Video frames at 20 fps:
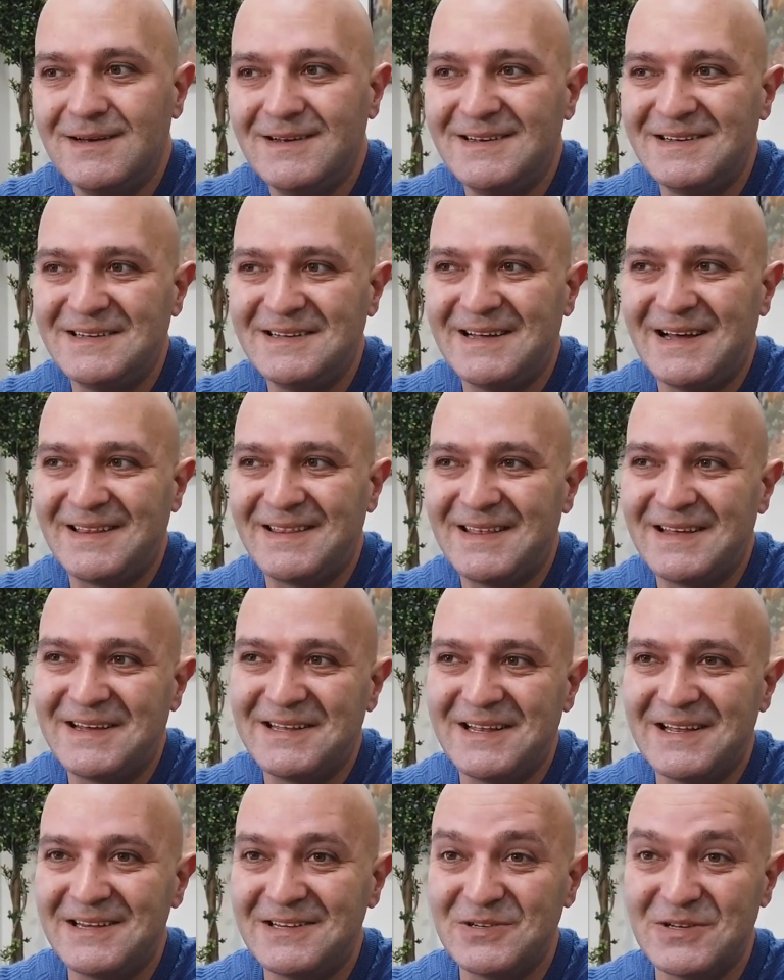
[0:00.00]
I think
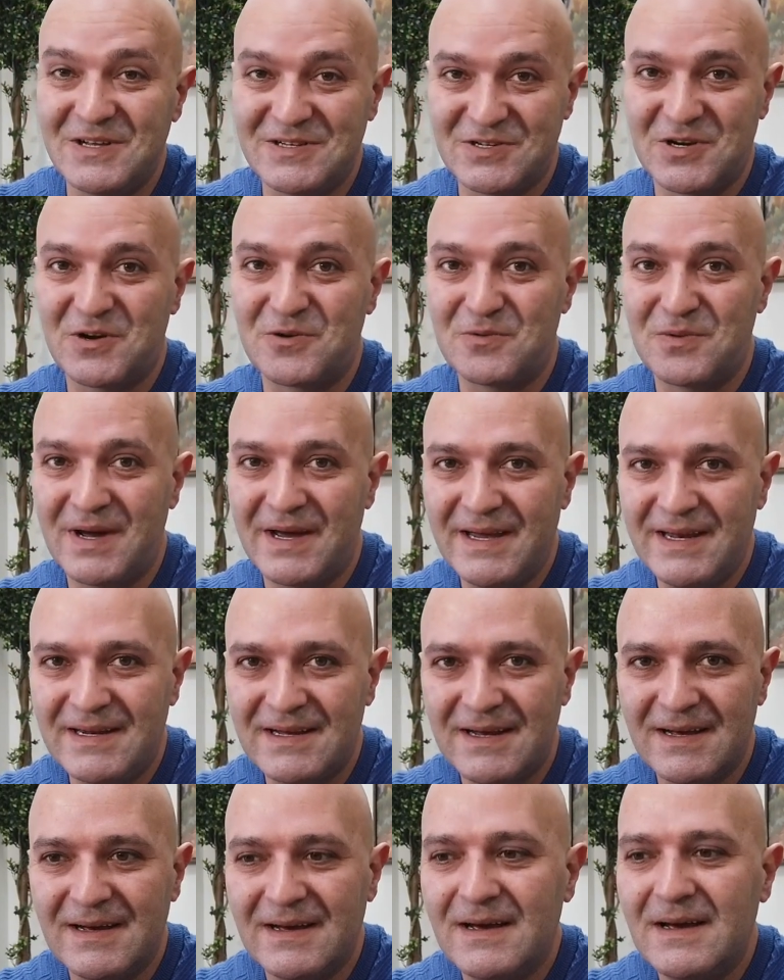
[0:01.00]
it's all right,
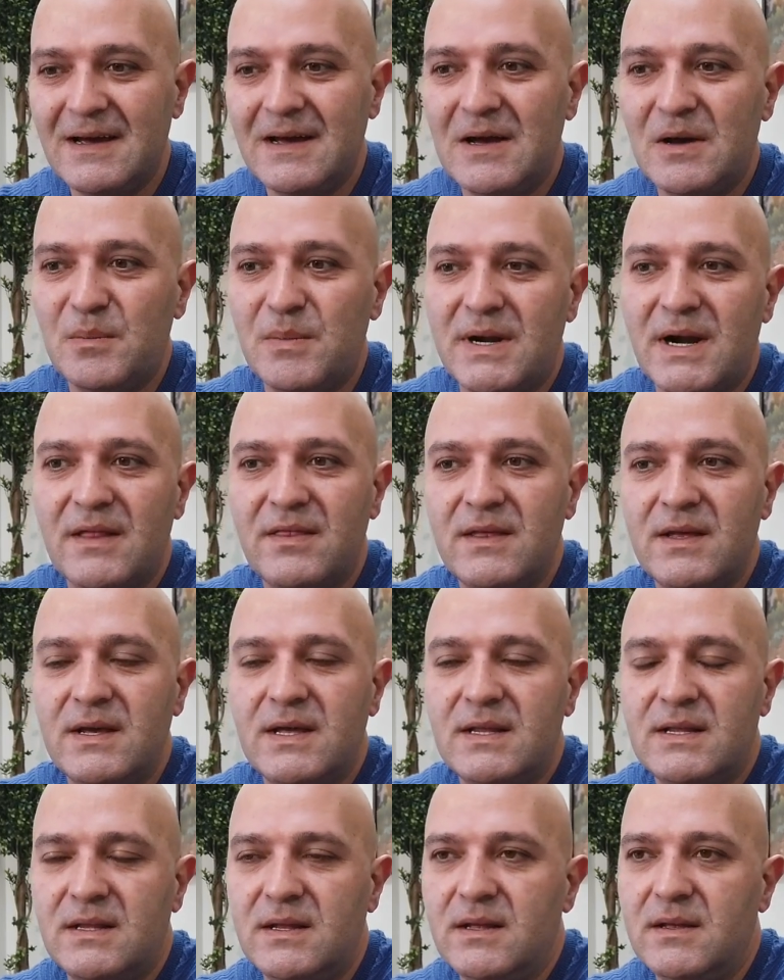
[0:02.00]
but I
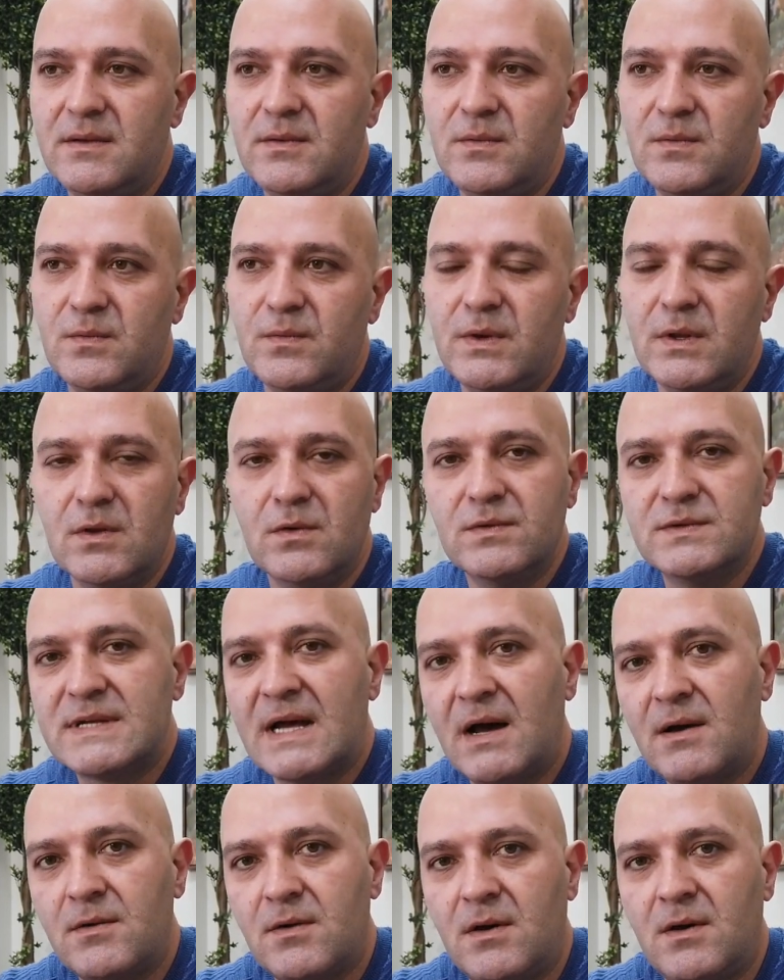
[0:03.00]
think we lose
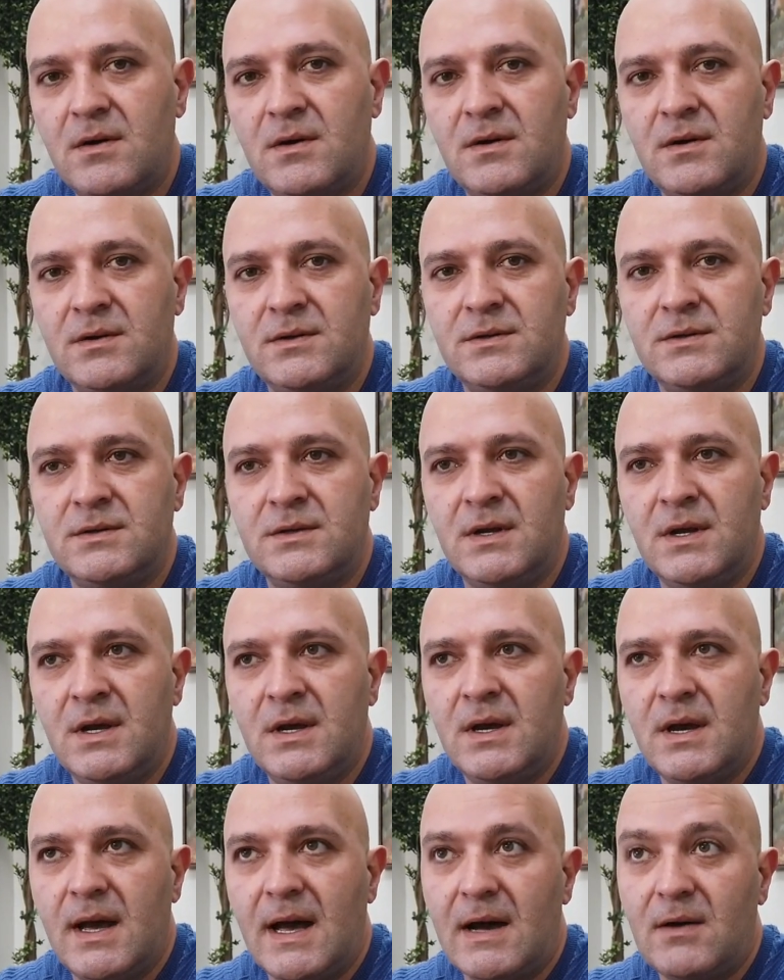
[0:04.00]
out on
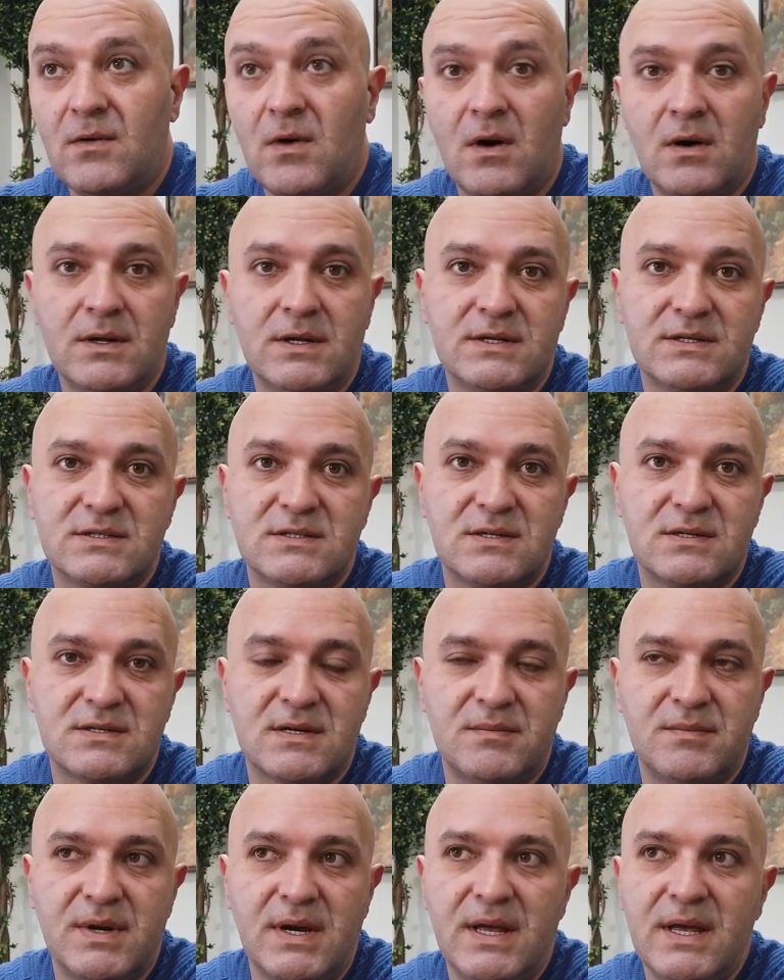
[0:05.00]
how honest
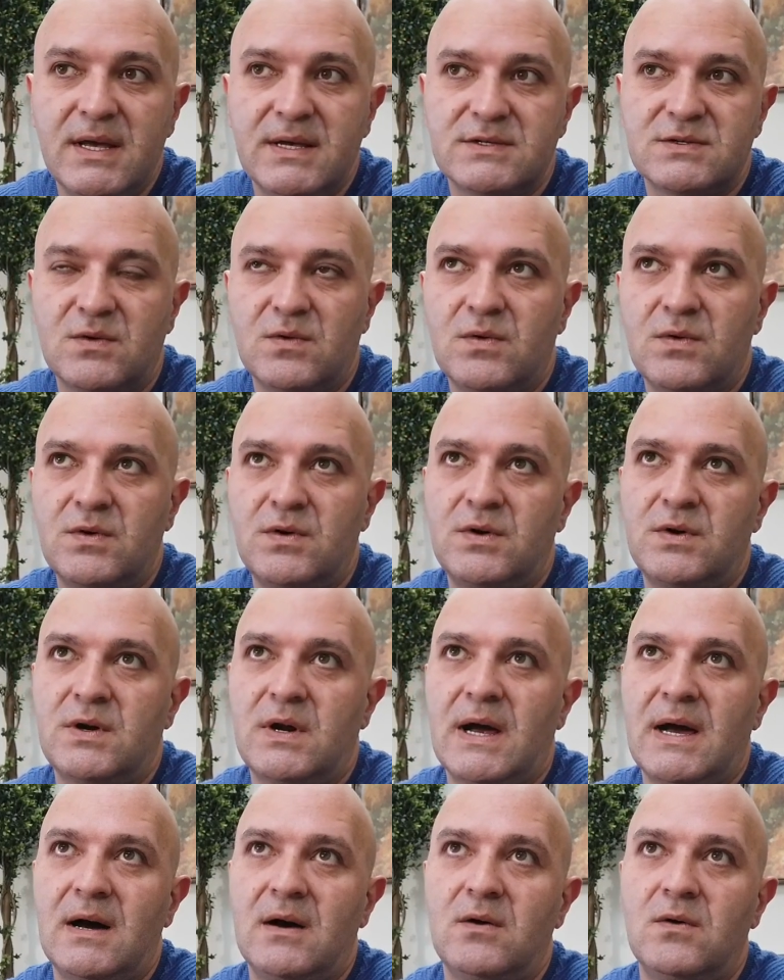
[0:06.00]
somebody is, or
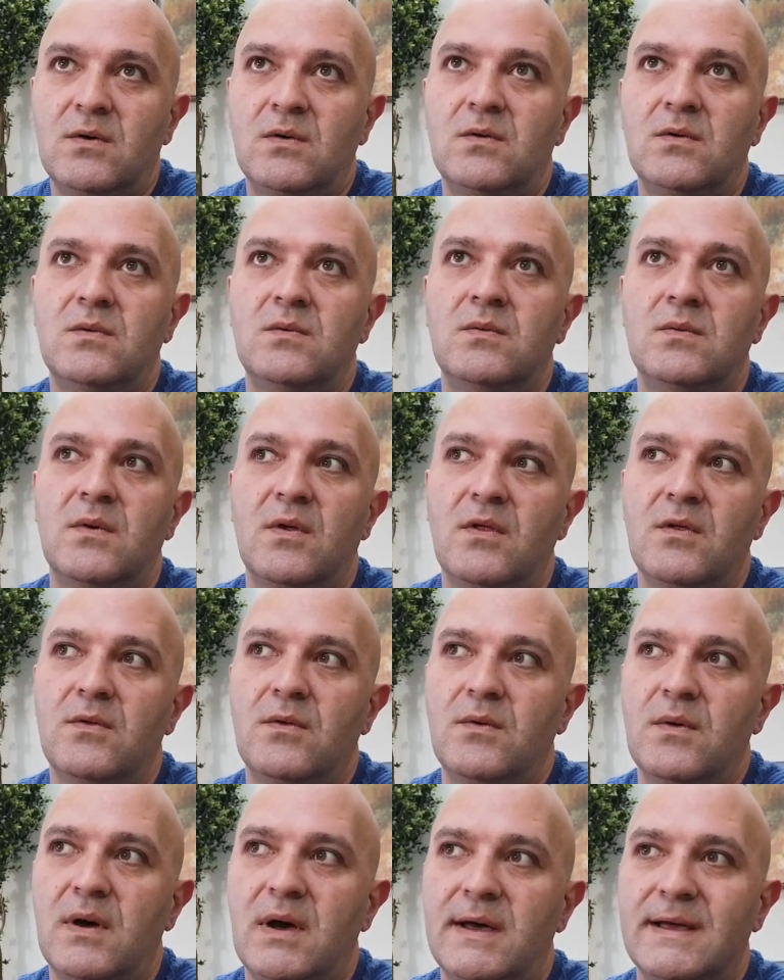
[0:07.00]
how,
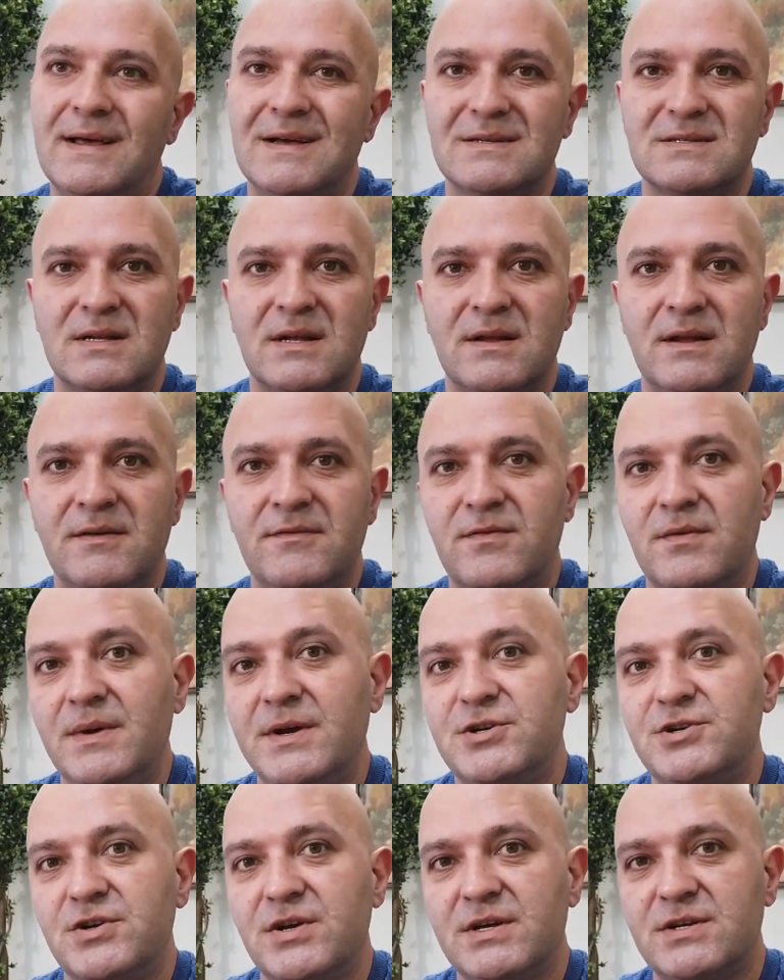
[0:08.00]
I guess, that
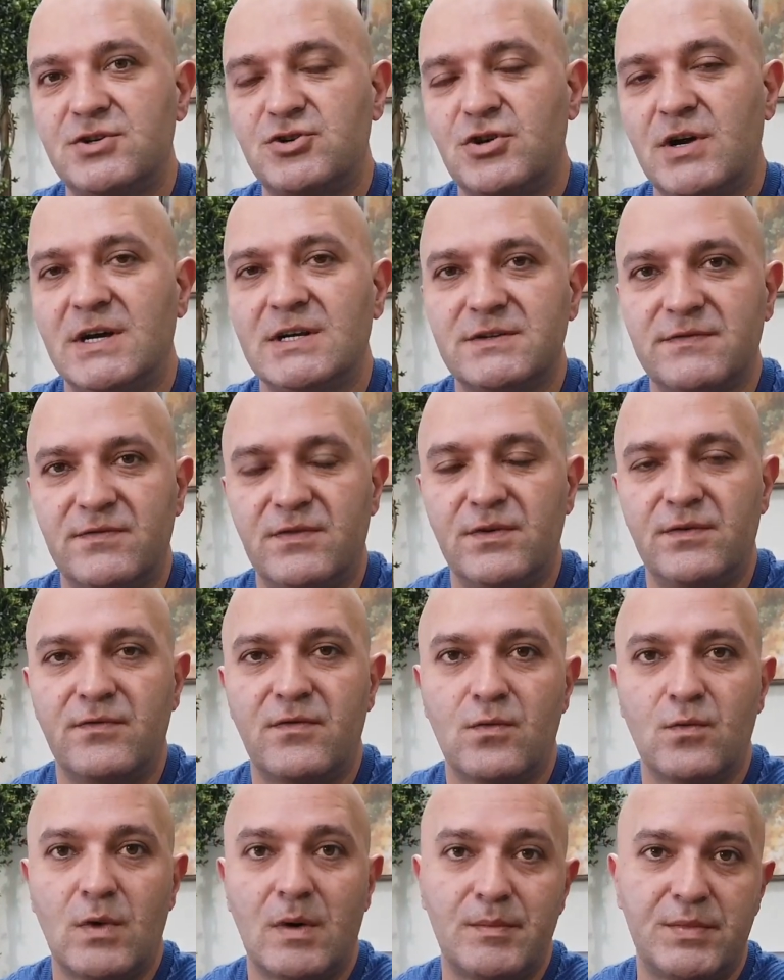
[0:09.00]
information gets transferred
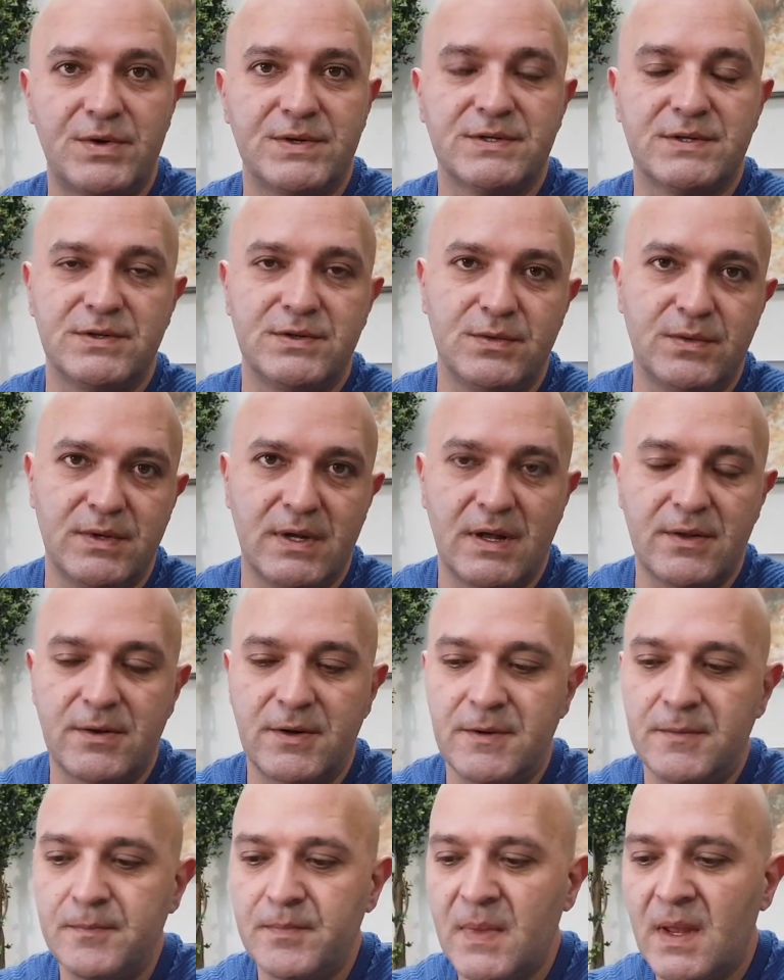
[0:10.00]
from one person to
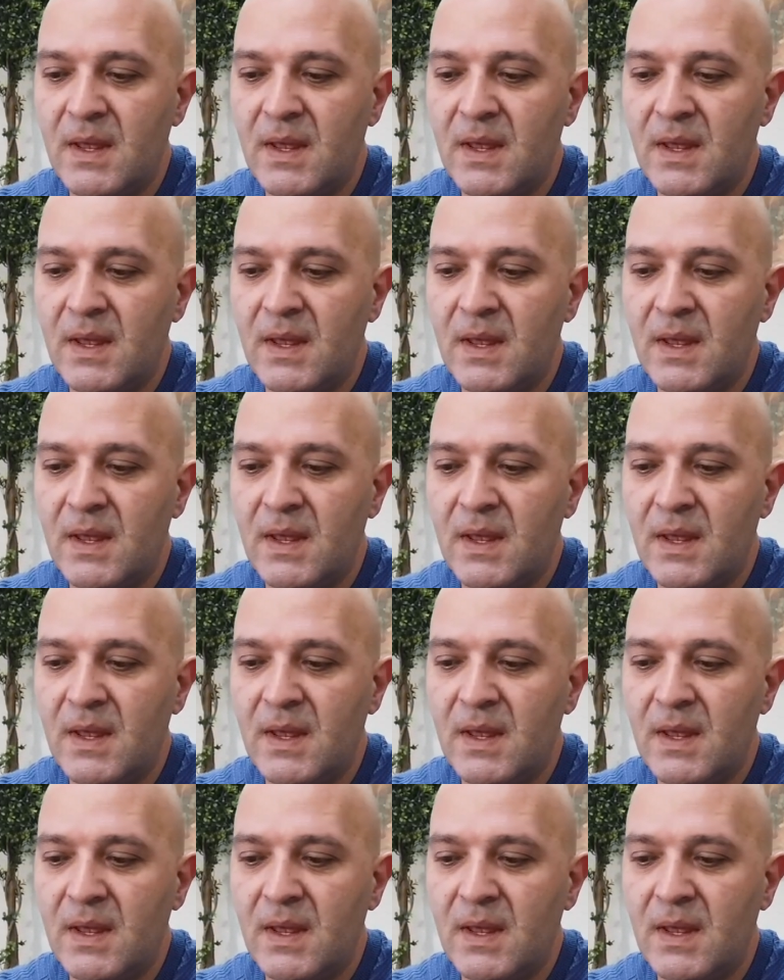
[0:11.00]
another.